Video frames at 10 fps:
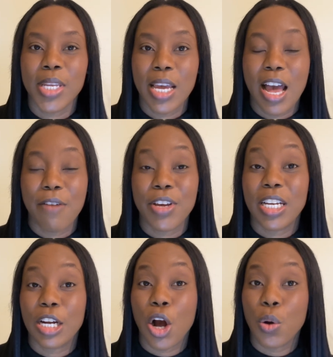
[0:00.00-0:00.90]
Having an
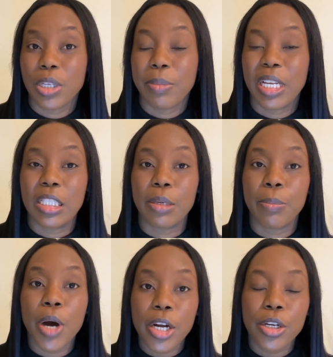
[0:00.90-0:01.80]
accountability
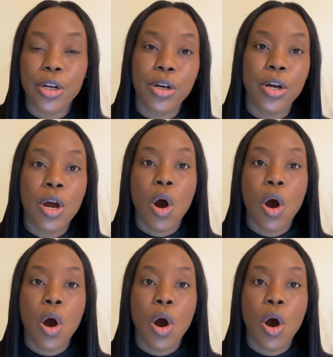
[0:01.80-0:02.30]
partner